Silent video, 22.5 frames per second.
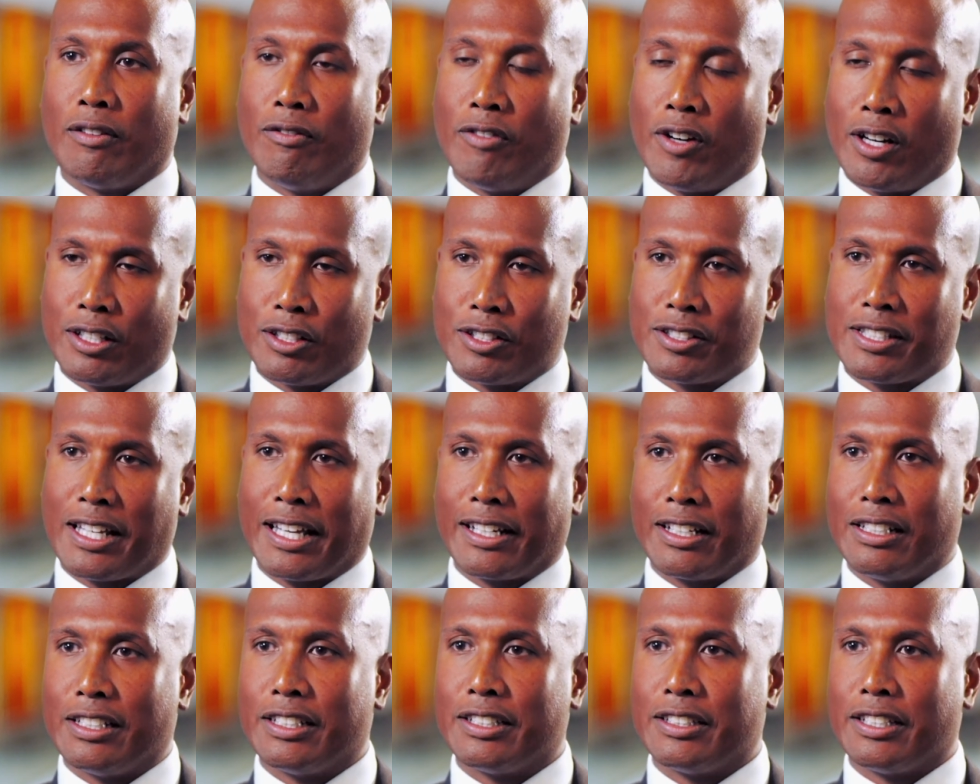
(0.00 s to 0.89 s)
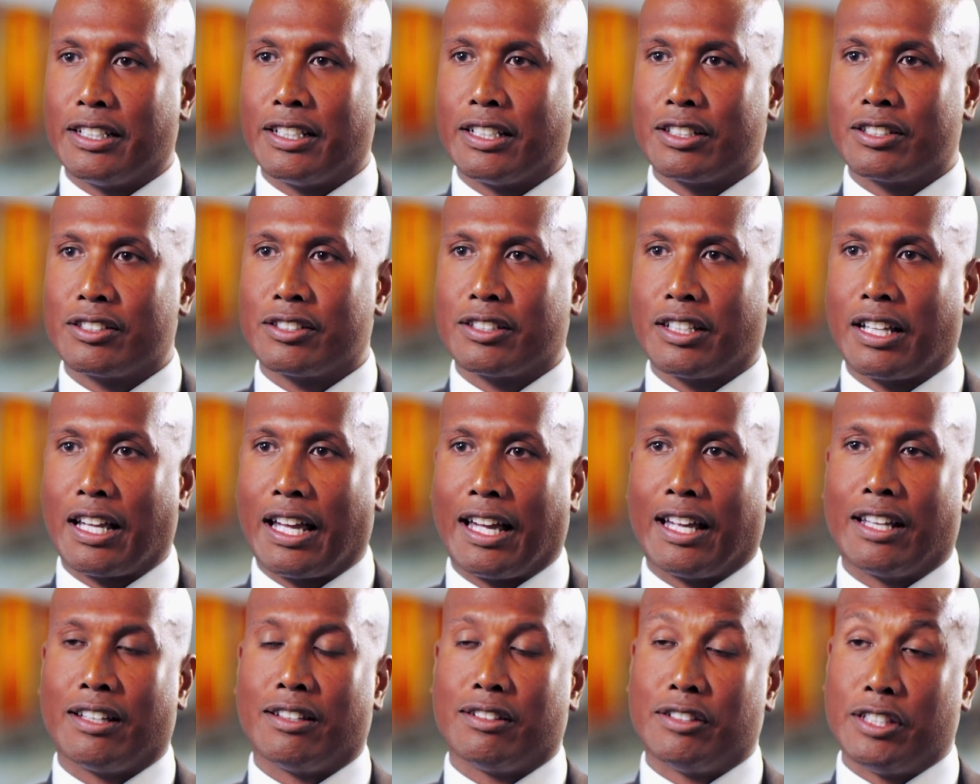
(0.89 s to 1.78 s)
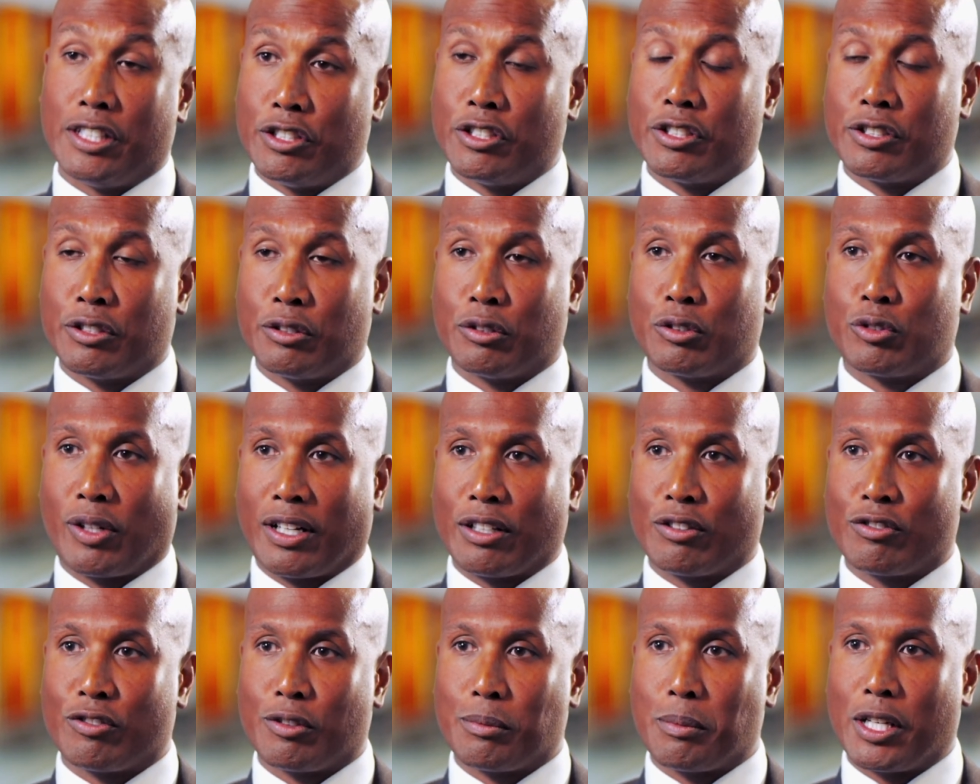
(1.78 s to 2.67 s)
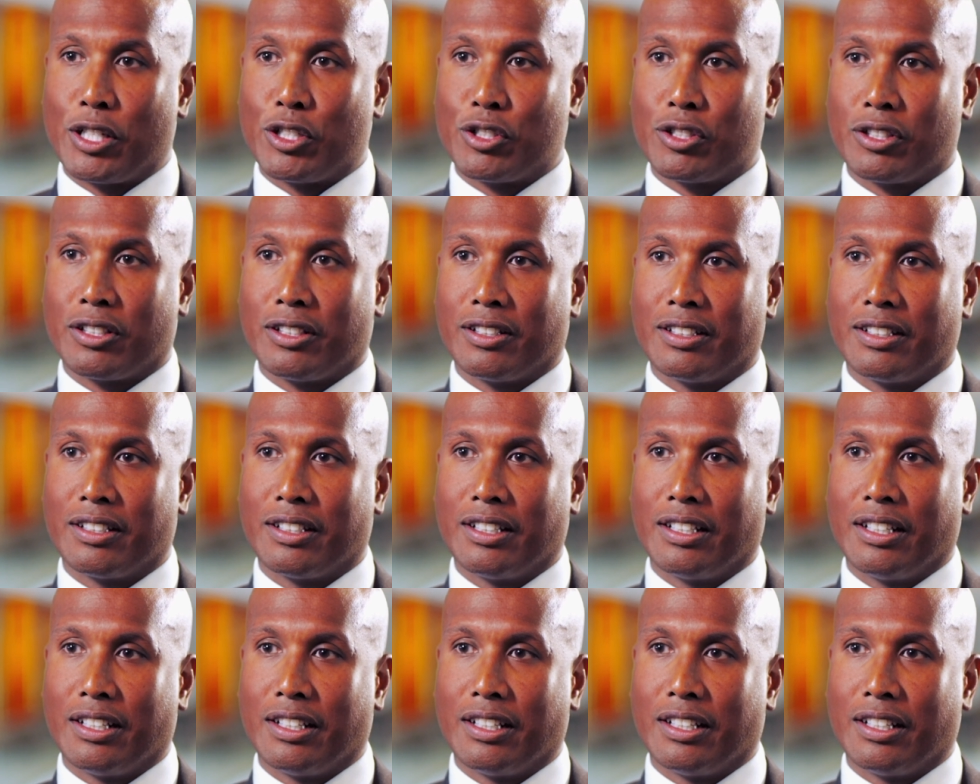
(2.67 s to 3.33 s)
advanced analytics and digital transformation.